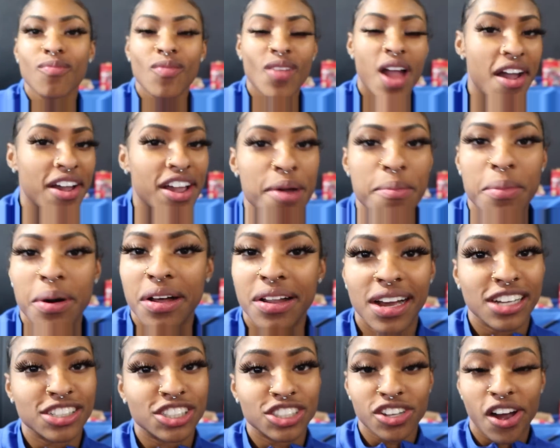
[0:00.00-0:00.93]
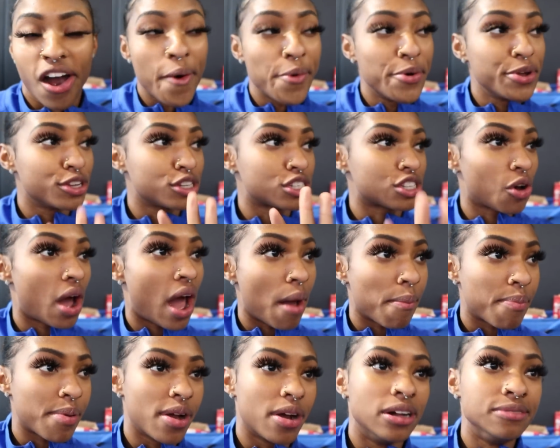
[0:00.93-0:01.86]
I can't believe it, y'all. I was just so
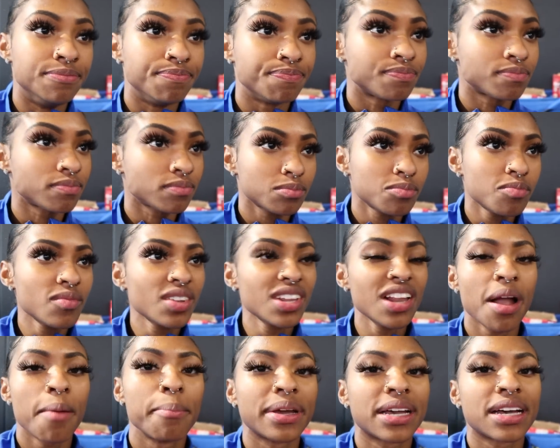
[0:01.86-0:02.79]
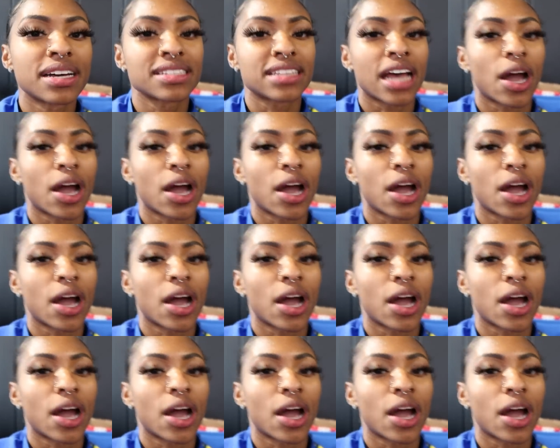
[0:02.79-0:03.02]
happy because,